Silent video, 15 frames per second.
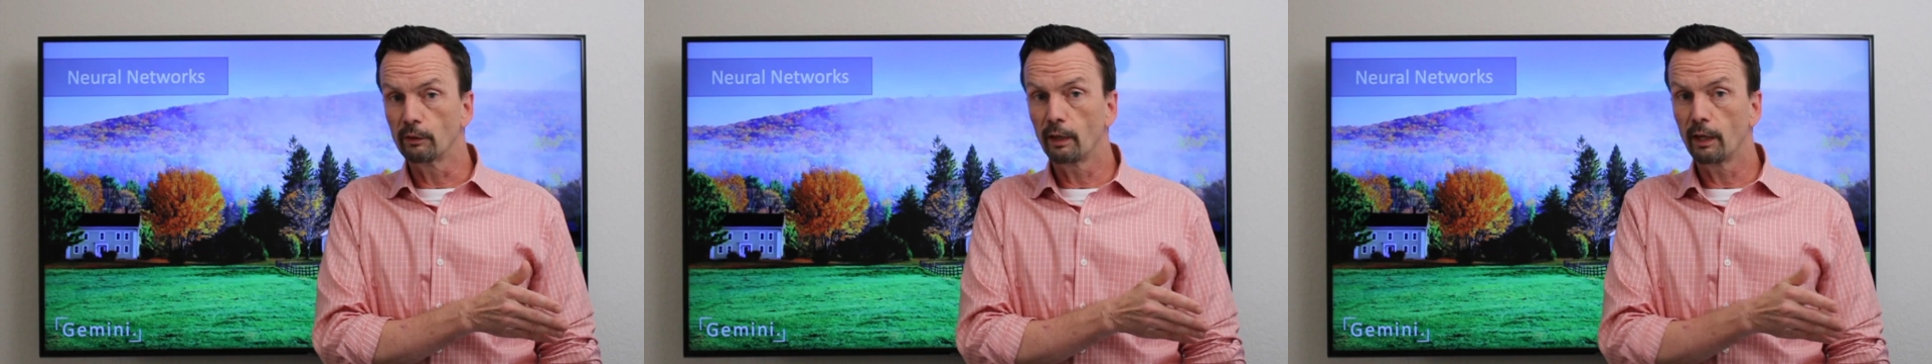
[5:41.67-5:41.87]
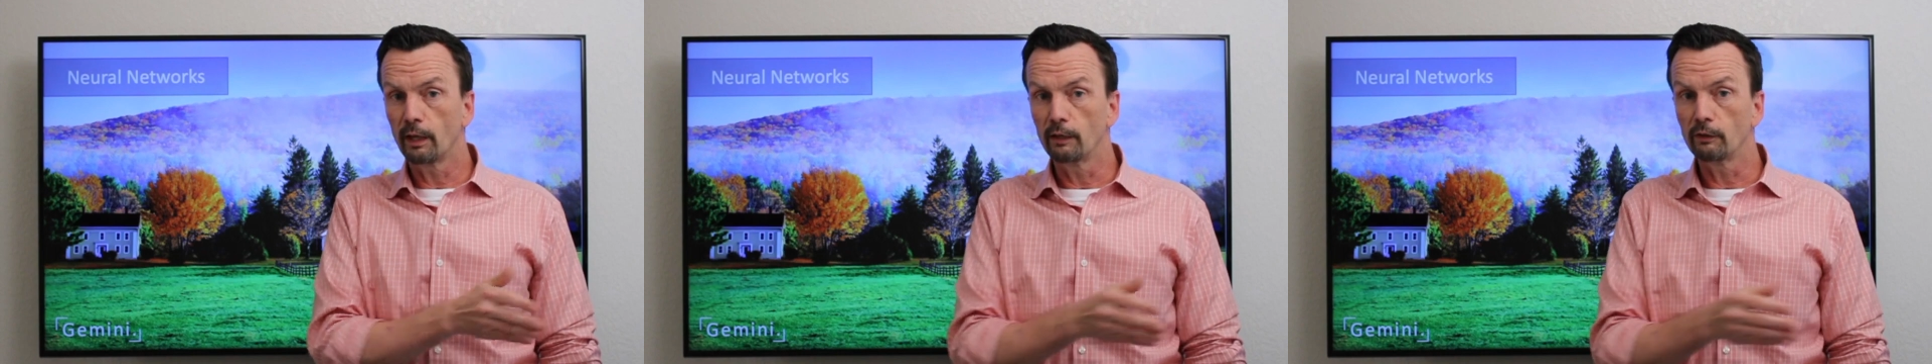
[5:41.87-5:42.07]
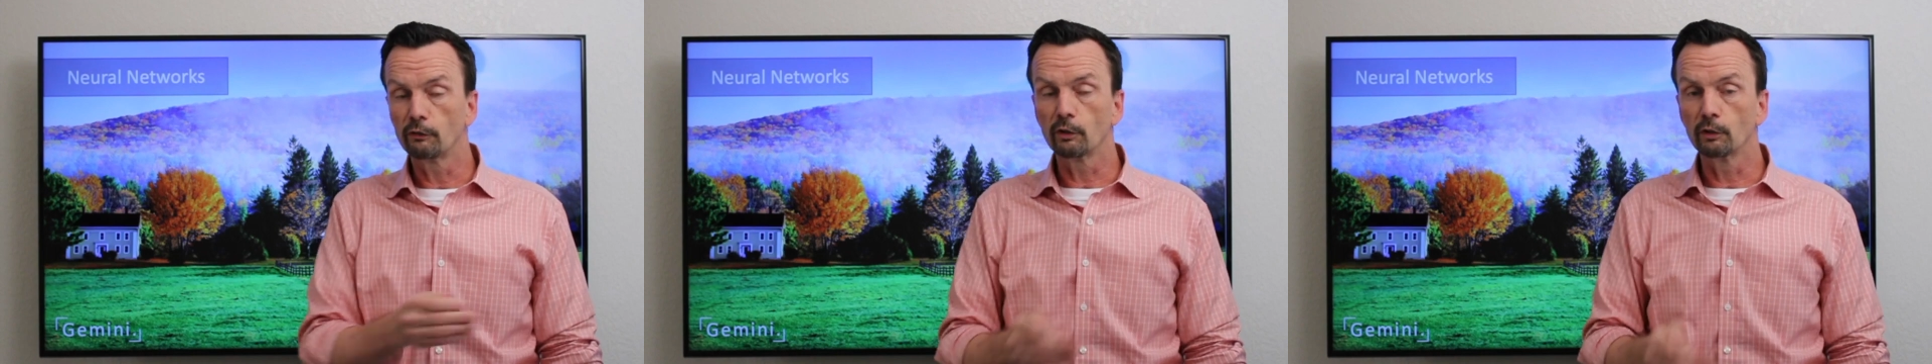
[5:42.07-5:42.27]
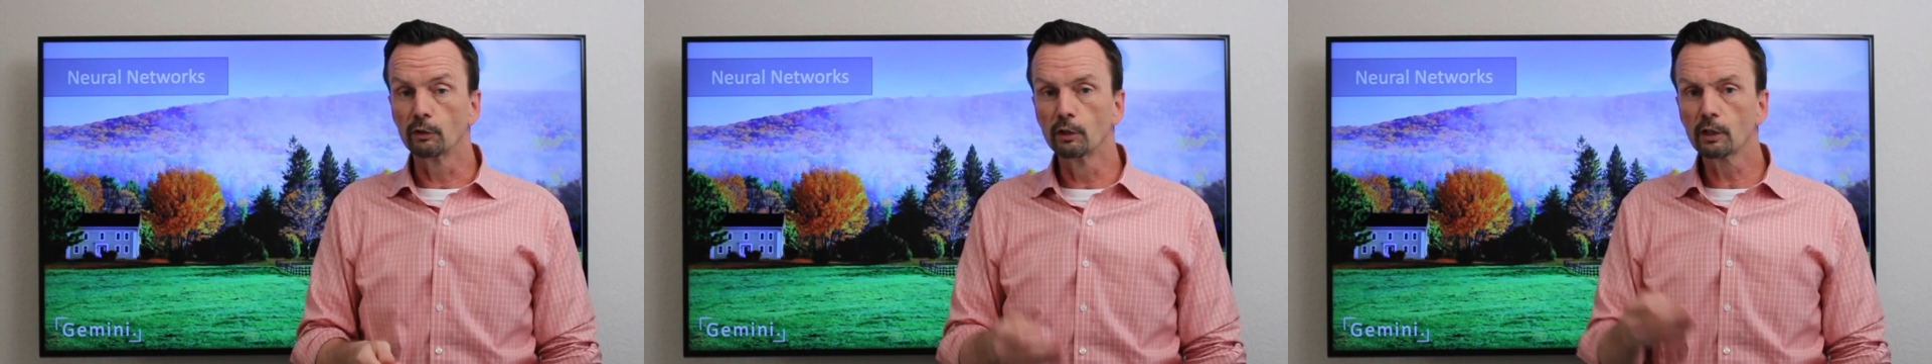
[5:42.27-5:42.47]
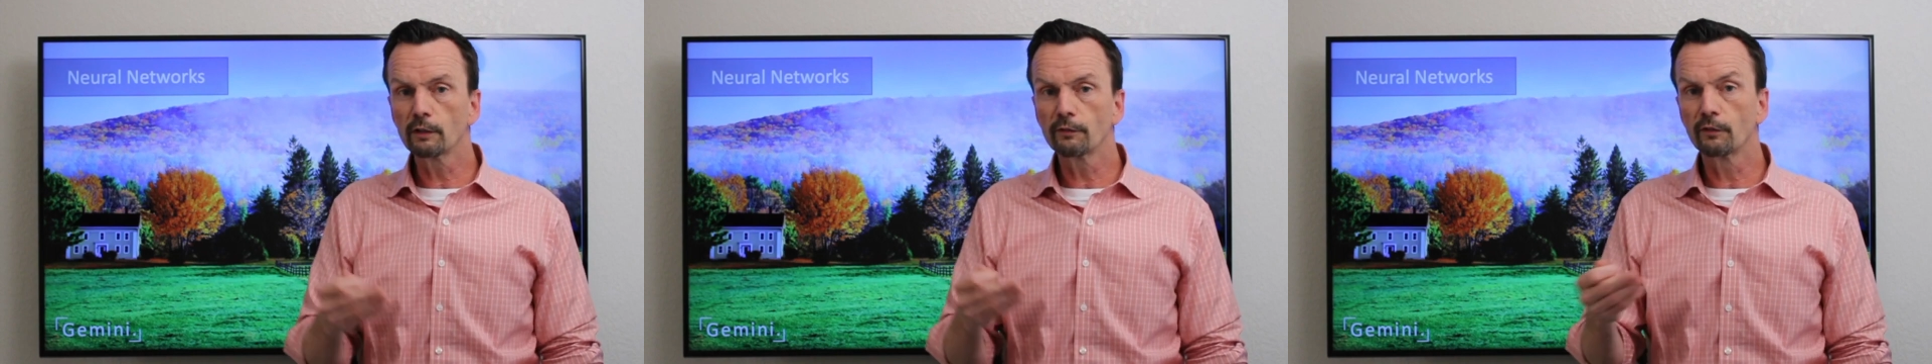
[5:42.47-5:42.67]
days to
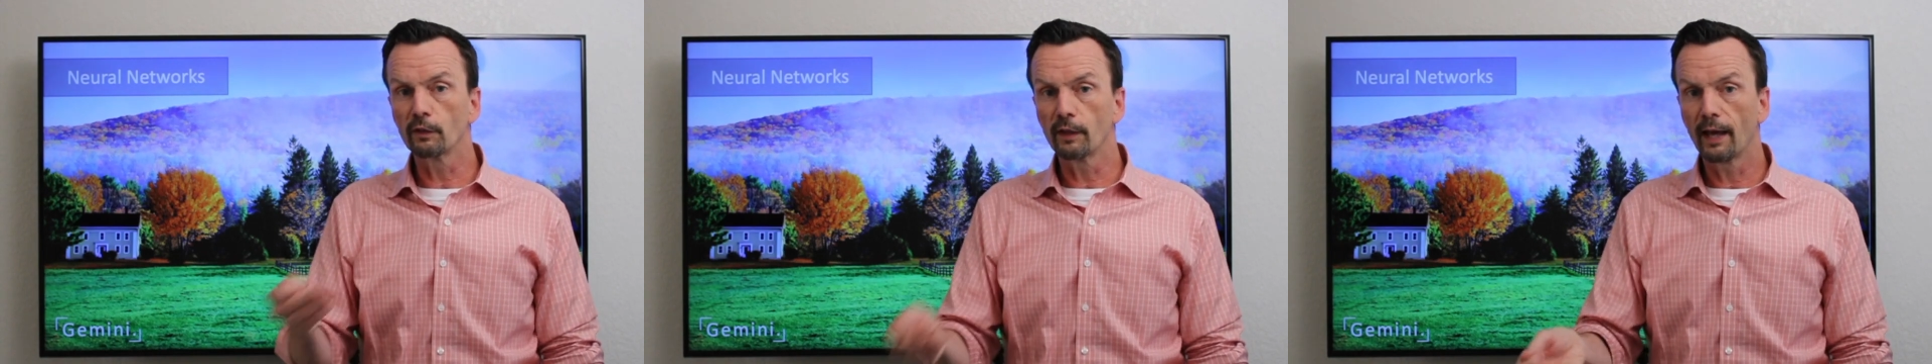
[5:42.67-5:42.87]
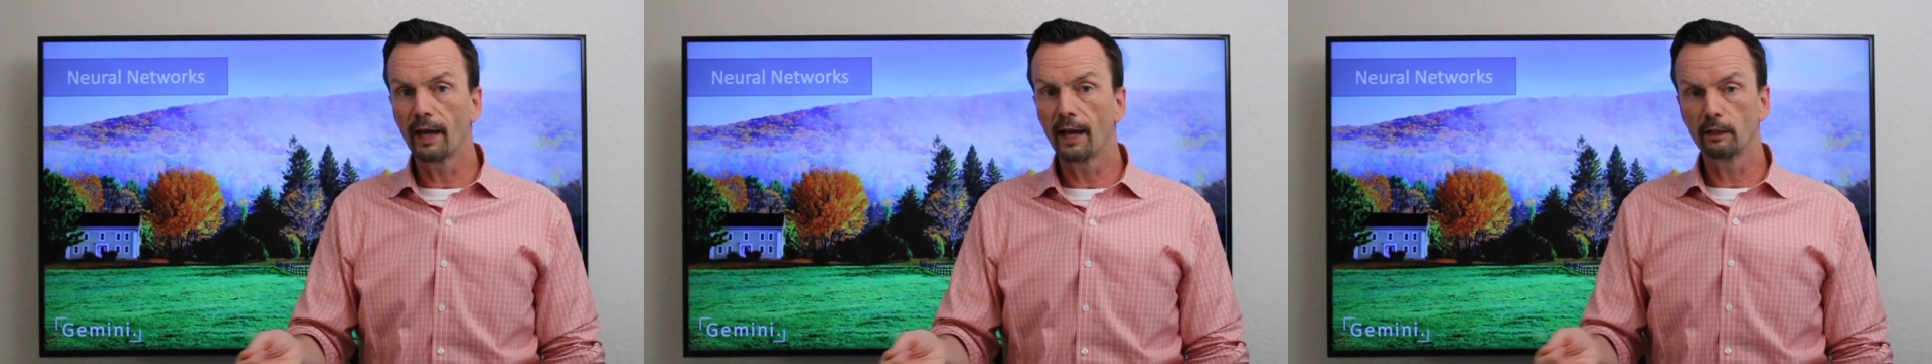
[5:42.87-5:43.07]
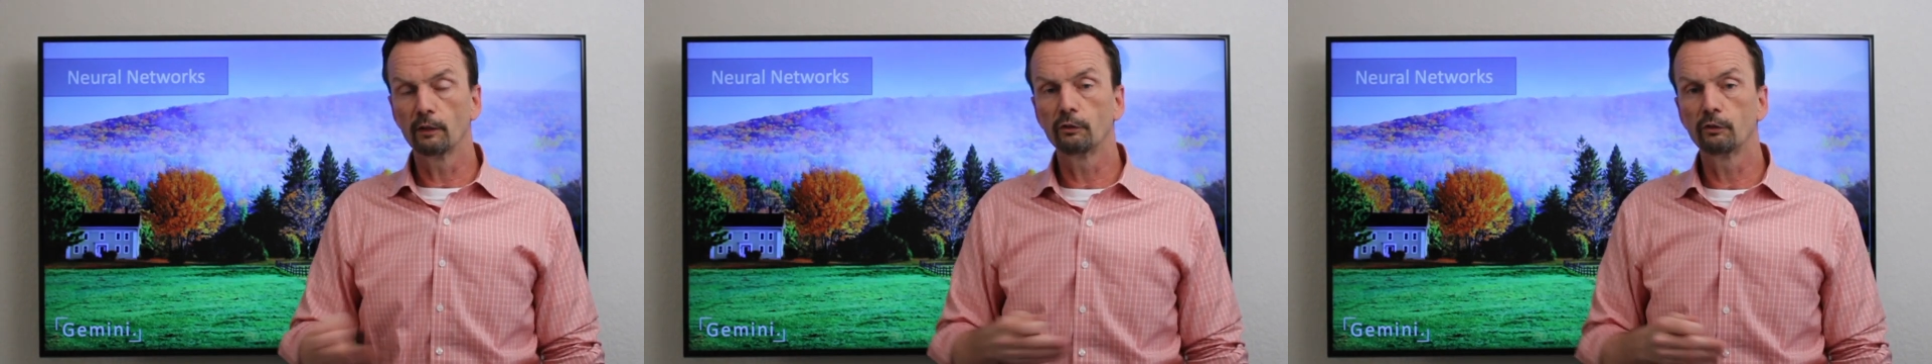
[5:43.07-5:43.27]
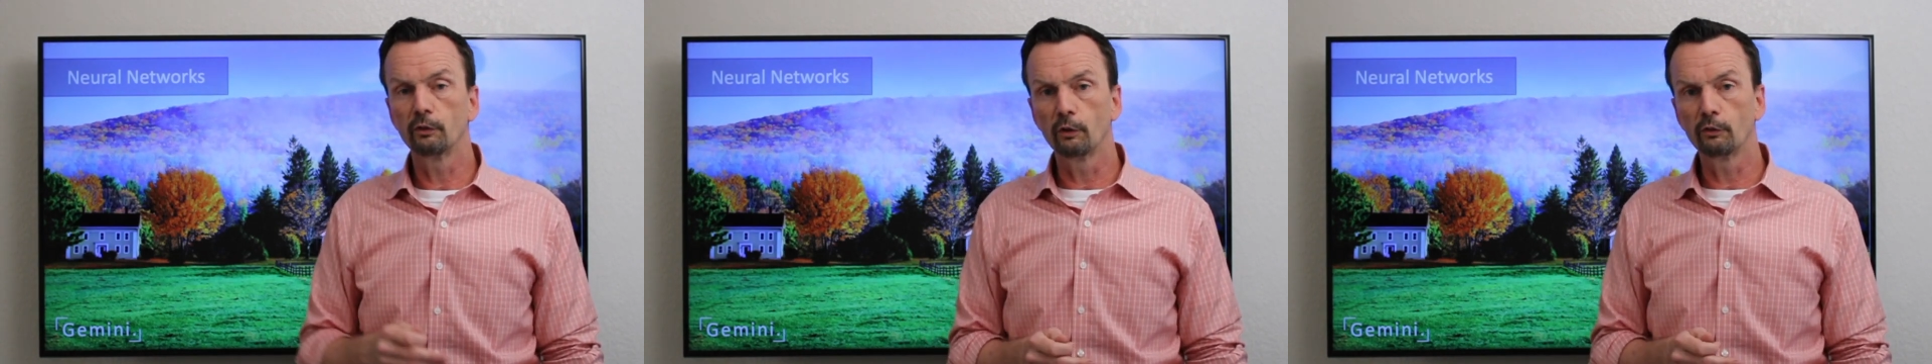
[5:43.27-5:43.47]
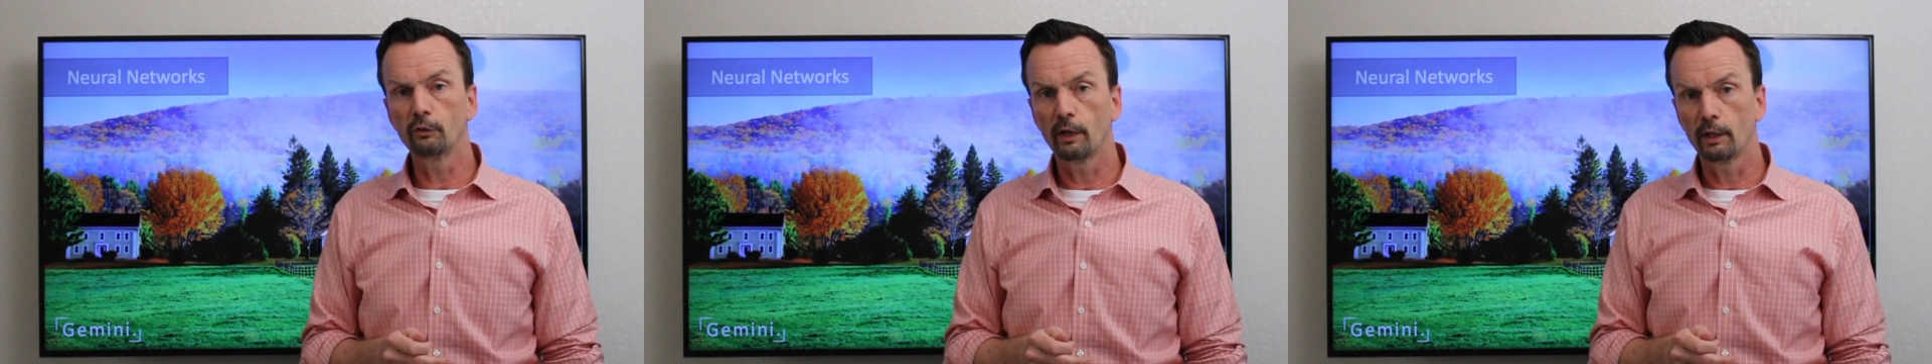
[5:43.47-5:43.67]
look for that
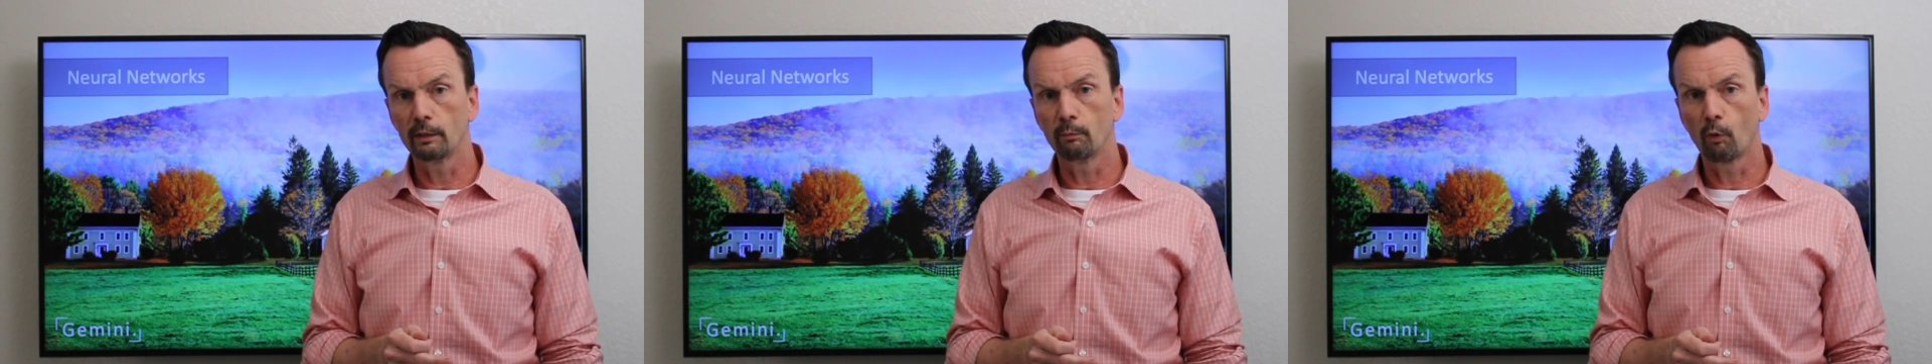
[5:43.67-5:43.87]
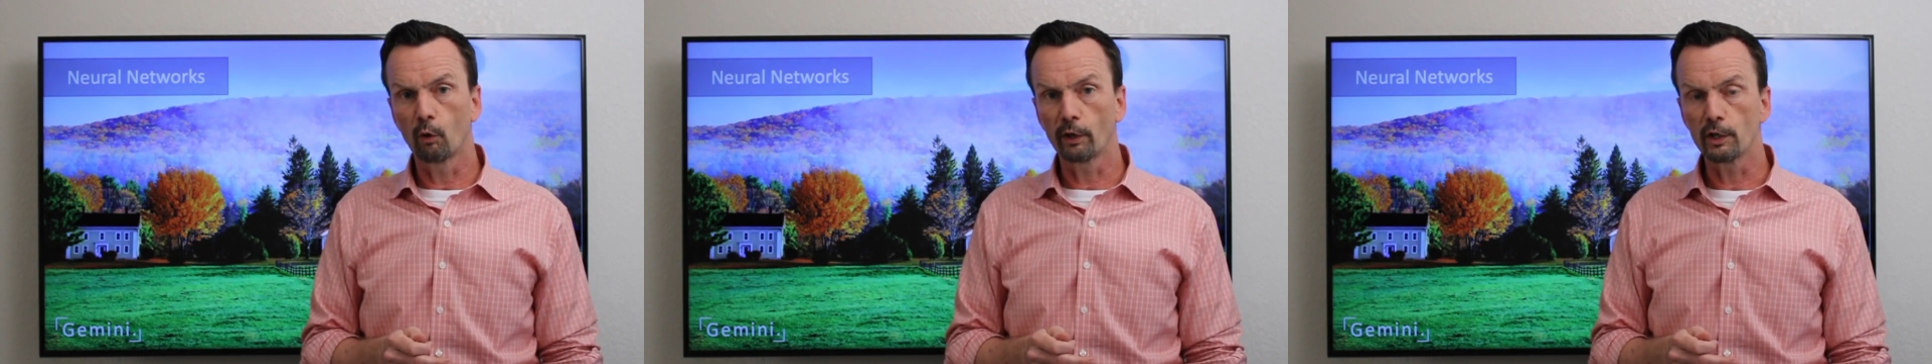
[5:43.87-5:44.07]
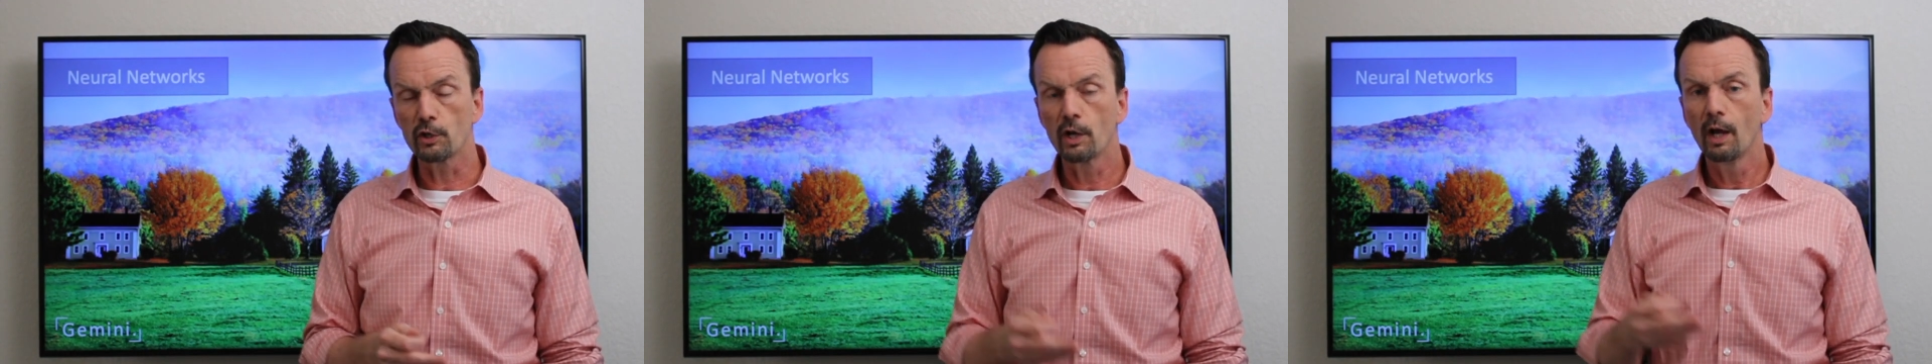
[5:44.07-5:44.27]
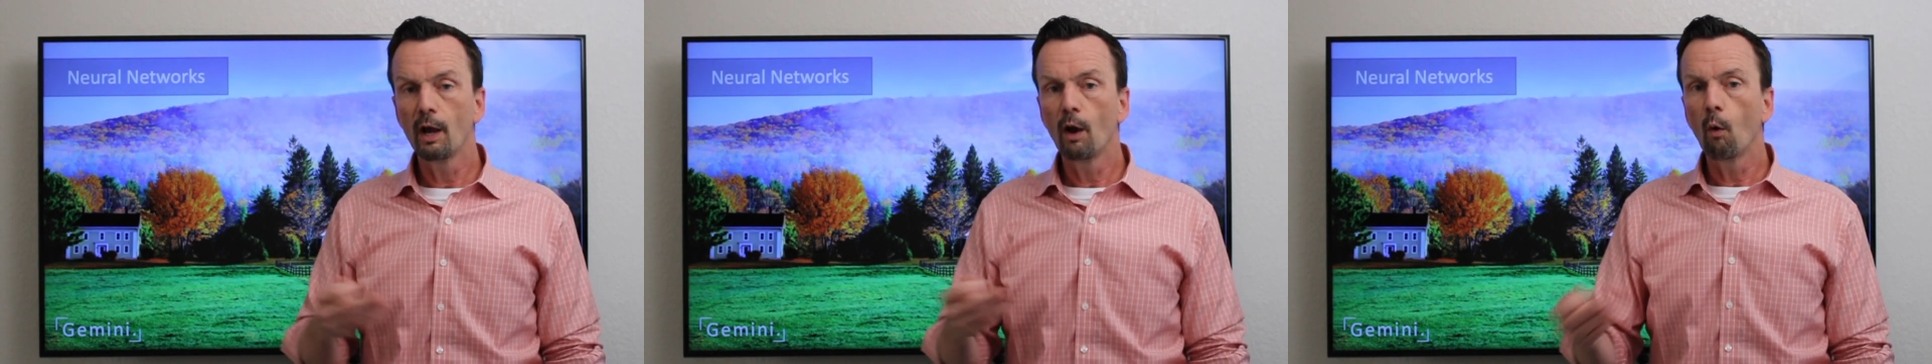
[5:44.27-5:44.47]
associated mortgage.